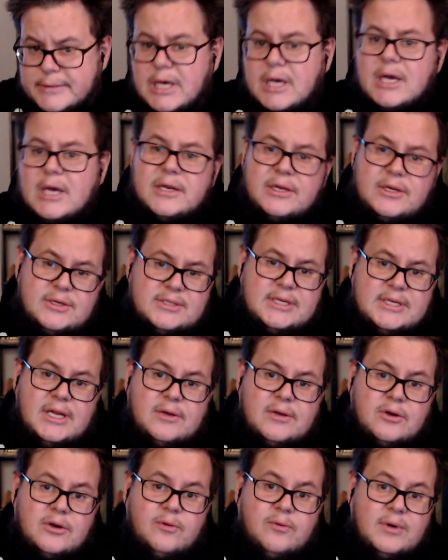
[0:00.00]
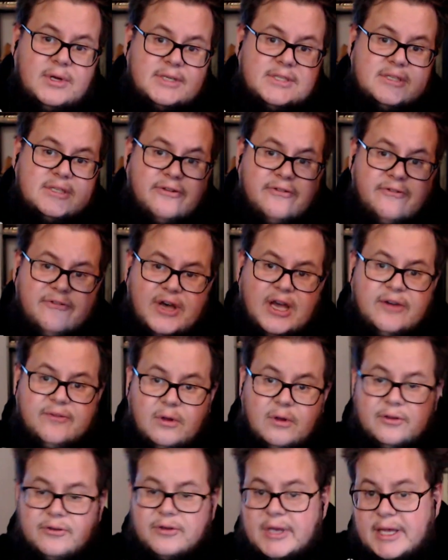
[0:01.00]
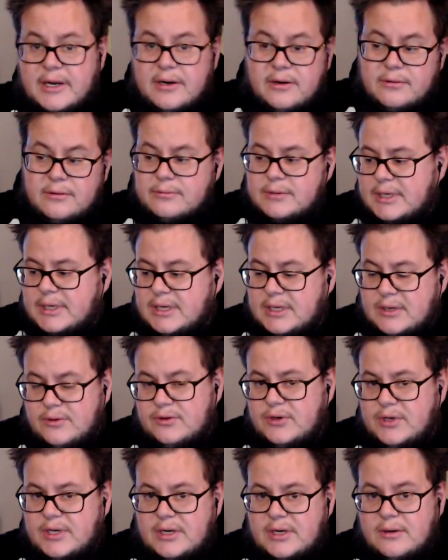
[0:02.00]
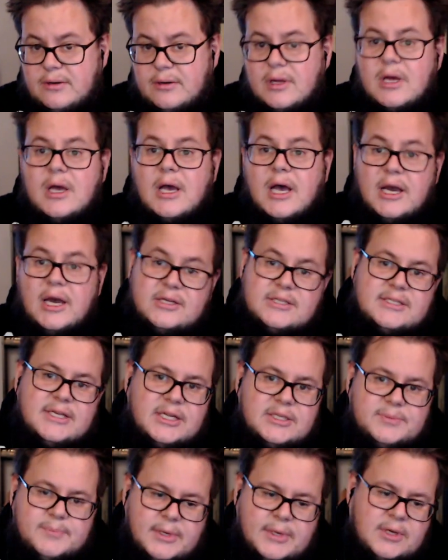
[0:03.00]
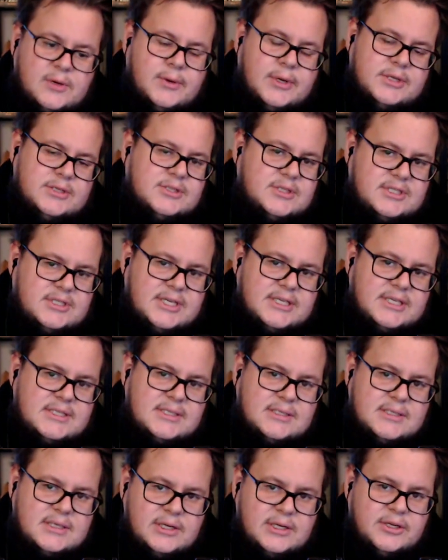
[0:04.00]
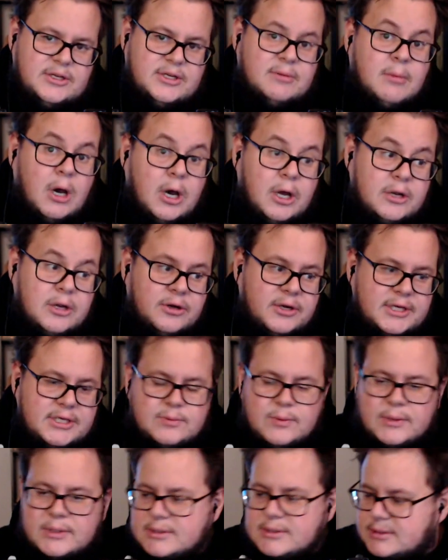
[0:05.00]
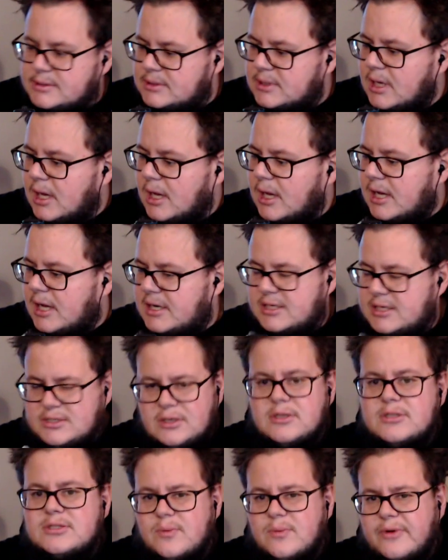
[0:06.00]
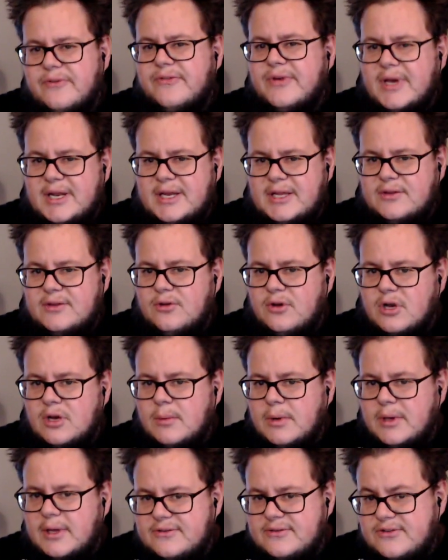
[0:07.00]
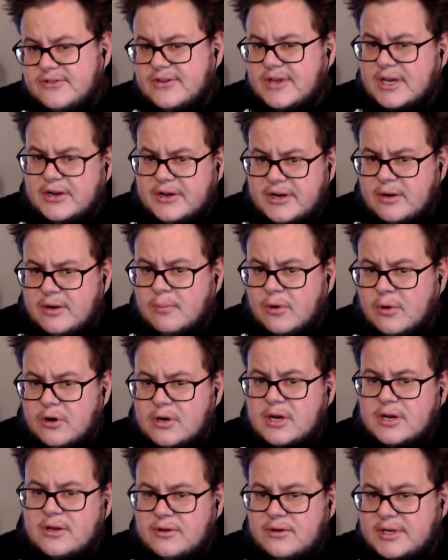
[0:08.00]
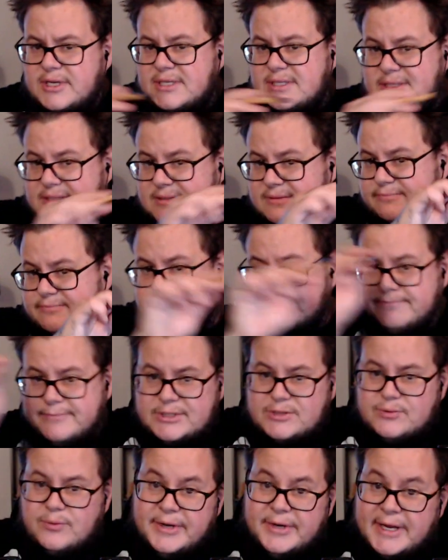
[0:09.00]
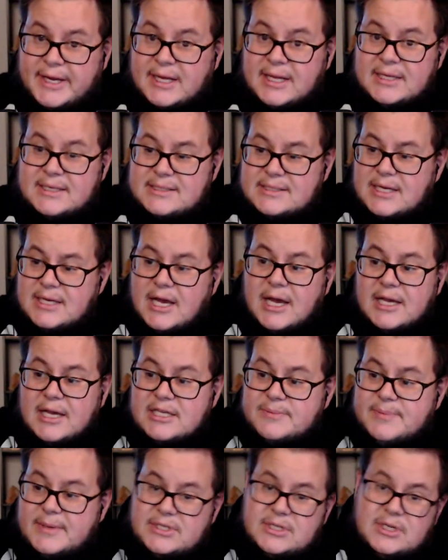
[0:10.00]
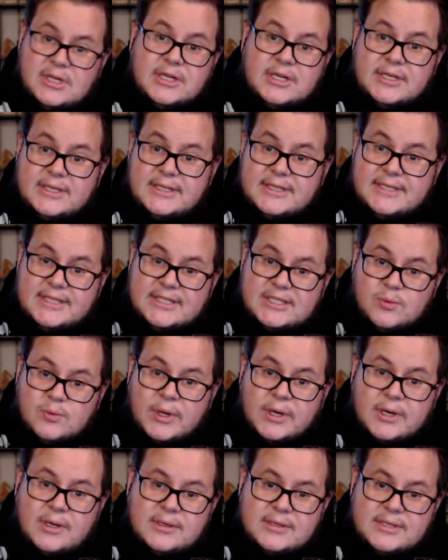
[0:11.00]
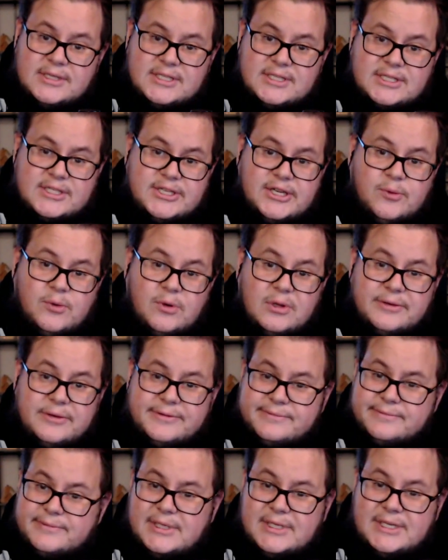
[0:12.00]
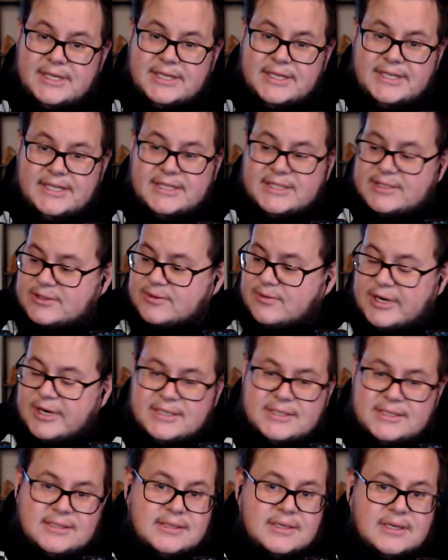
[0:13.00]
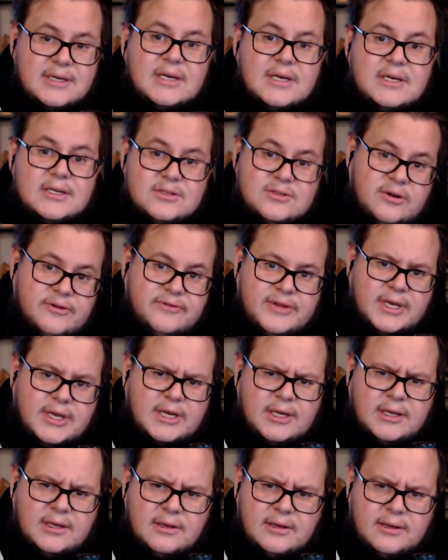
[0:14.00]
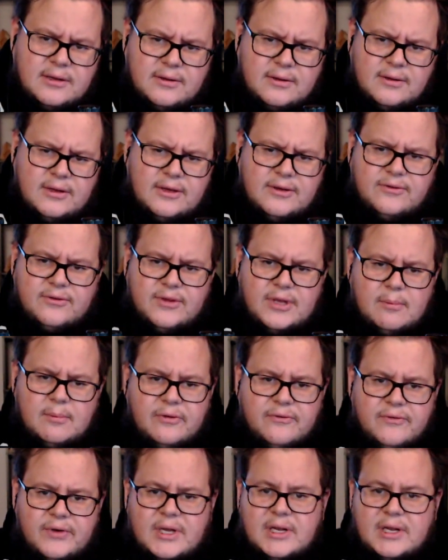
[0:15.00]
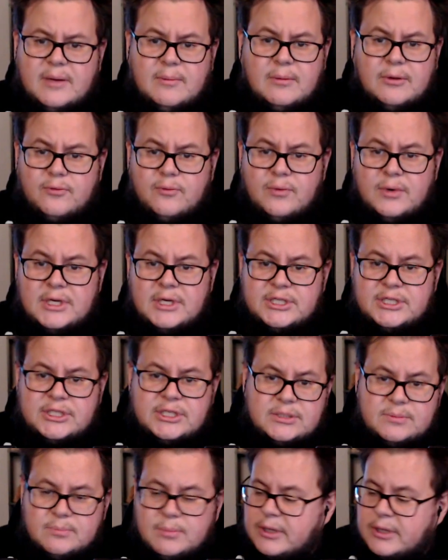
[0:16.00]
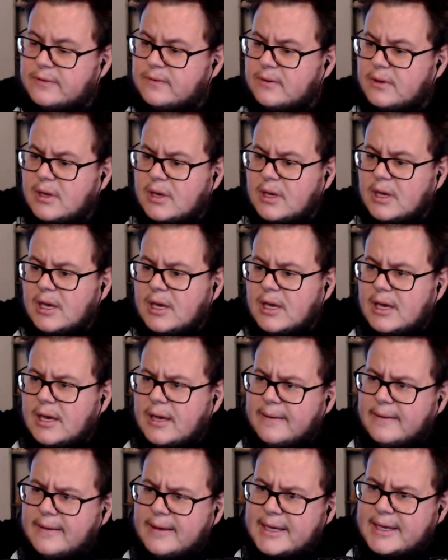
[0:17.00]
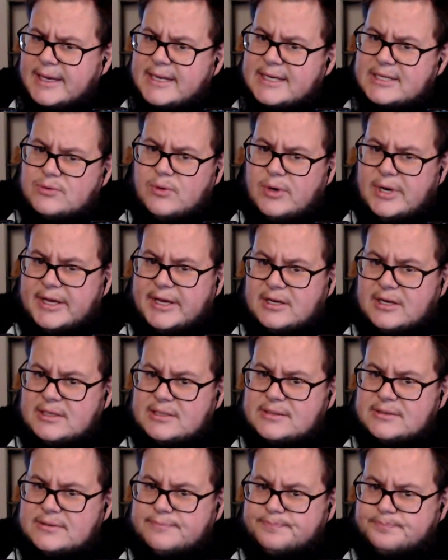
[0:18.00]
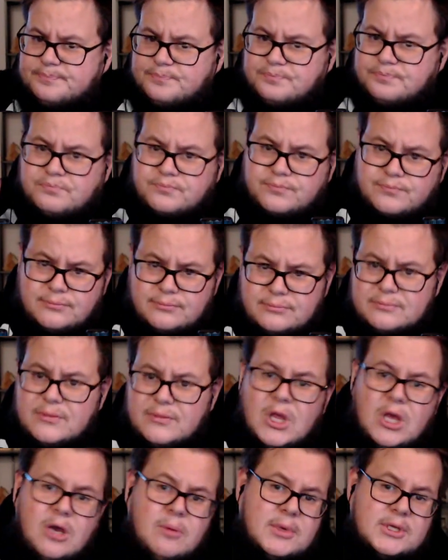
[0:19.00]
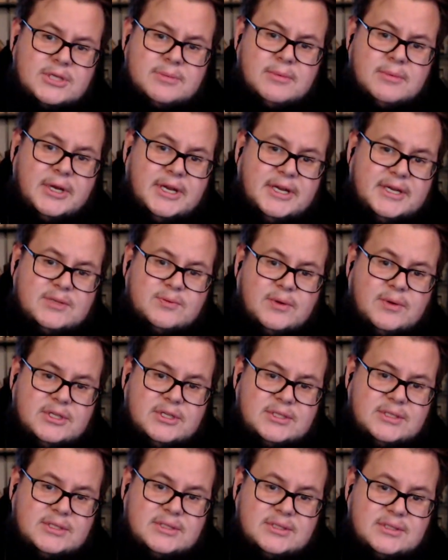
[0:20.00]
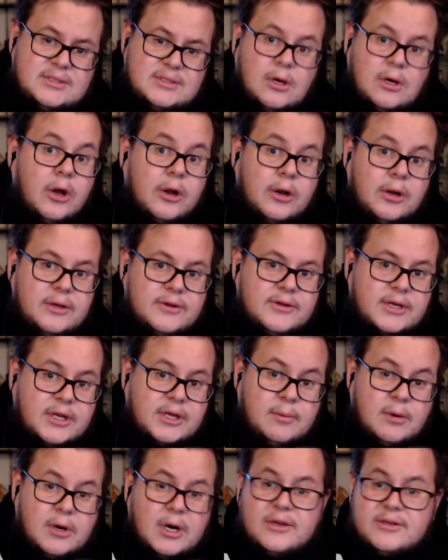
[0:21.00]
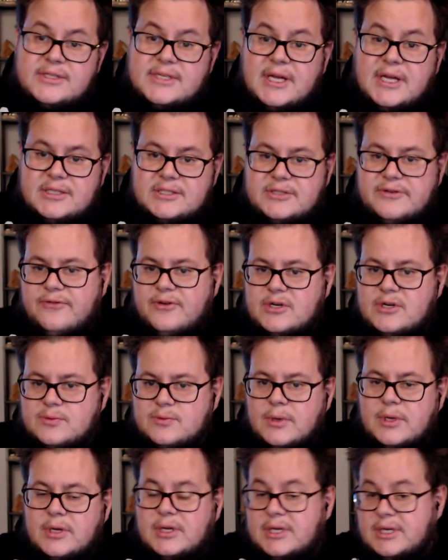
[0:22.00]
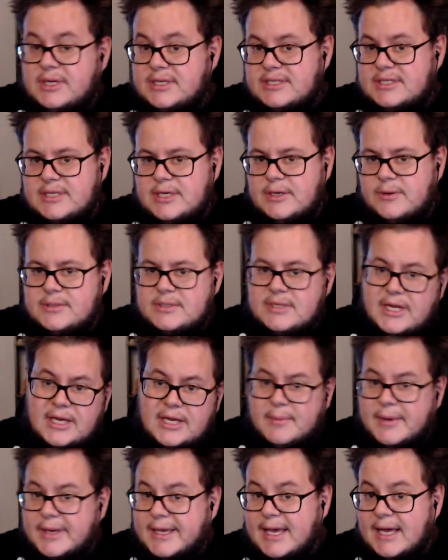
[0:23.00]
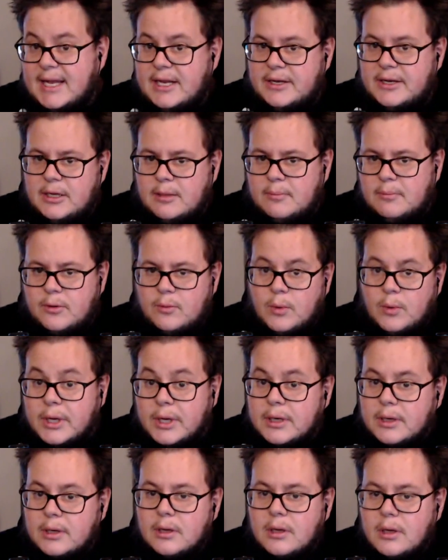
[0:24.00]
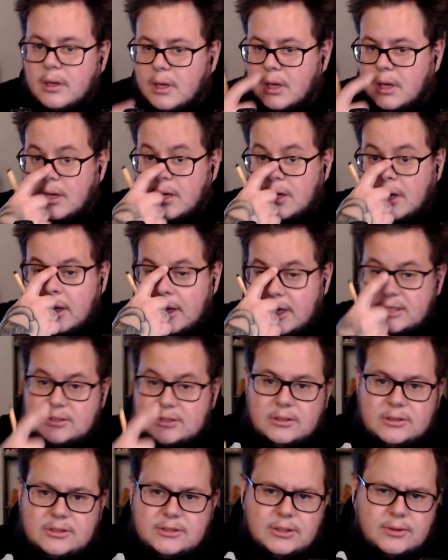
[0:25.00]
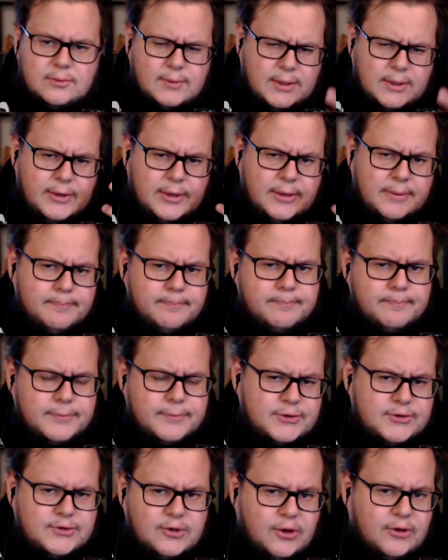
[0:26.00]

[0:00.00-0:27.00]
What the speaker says: they just said they're going to release 5 altogether, and now you hear. I understand it's been quite a success and demand on these ones, and that's also one thing I need to talk about, is the secondary market on these. It's ridiculous, especially this one, the 16-year-old. Jesus Christ. Sorry for taking his name in vain, I'm not religious, but it is ridiculous how much money this one is on the secondary market. I understand it's the first one in the series, like Macallan #1. It's also very sought